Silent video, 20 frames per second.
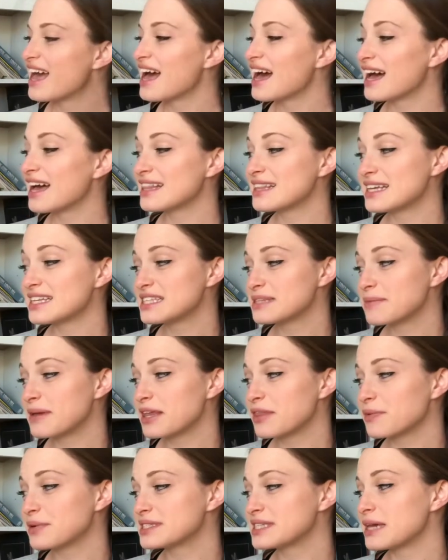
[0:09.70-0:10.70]

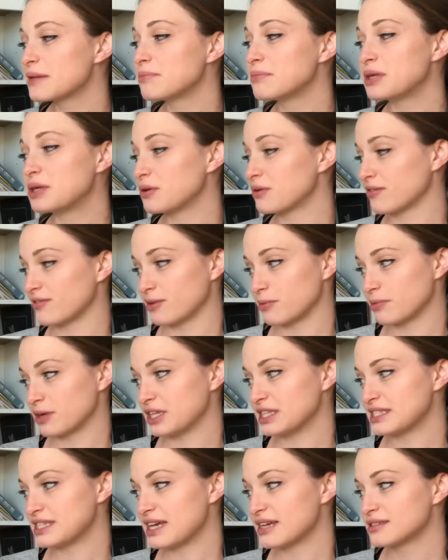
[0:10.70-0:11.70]
Elizabeth was a beautiful
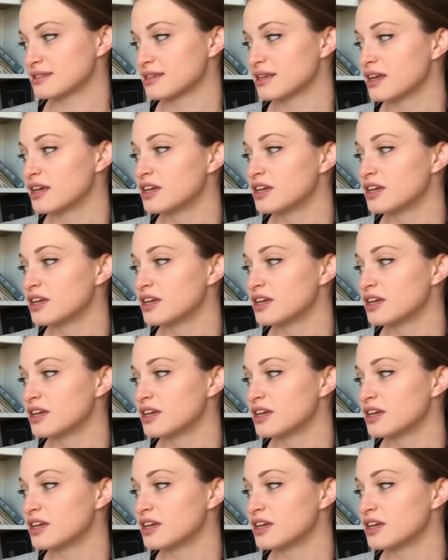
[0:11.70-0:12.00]
princess.